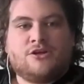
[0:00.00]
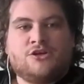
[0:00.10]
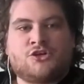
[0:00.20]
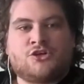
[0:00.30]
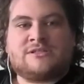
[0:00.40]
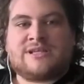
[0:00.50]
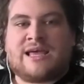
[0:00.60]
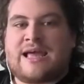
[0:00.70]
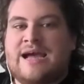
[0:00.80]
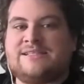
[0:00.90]
drugs
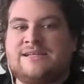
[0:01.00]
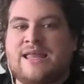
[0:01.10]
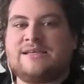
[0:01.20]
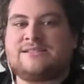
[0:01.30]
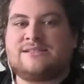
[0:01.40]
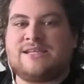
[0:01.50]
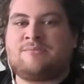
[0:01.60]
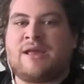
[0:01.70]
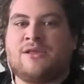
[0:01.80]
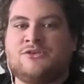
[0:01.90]
like acid and ecstasy
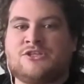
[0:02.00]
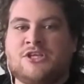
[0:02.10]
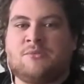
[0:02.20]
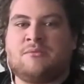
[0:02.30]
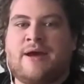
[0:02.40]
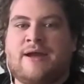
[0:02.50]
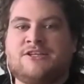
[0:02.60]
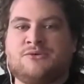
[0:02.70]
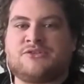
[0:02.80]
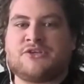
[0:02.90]
may loosen up the mind
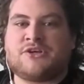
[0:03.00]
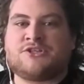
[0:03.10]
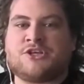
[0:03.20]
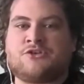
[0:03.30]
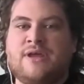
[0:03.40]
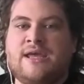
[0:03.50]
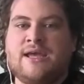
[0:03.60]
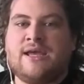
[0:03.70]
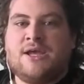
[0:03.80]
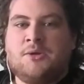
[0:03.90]
to a certain degree,
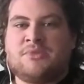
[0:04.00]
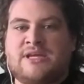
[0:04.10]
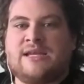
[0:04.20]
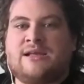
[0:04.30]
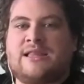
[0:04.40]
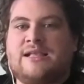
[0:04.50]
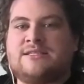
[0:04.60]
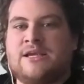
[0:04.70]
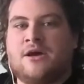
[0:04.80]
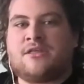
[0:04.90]
but they neglect
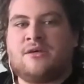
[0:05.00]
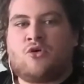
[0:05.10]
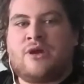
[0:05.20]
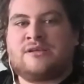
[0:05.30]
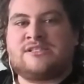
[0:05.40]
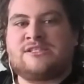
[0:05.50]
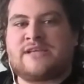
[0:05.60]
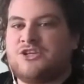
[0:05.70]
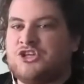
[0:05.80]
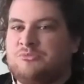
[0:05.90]
the other more
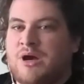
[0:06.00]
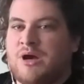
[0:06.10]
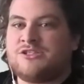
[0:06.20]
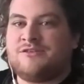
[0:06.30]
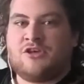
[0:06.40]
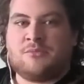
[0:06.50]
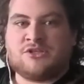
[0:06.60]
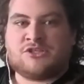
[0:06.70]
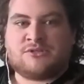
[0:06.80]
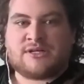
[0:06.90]
existential parts of human
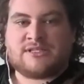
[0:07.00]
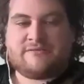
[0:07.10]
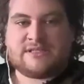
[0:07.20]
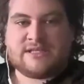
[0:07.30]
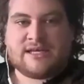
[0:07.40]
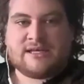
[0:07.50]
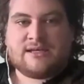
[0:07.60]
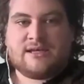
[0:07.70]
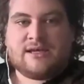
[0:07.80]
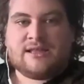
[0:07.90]
subjectivity,
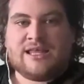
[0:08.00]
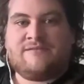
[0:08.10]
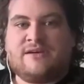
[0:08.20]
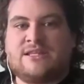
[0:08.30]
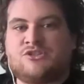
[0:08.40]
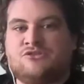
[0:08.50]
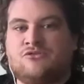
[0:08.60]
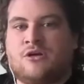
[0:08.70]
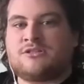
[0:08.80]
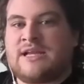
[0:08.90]
leaving them to
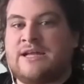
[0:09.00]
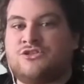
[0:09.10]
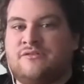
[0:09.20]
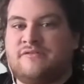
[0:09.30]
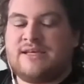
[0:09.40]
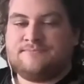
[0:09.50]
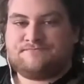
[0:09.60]
rot and atrophy.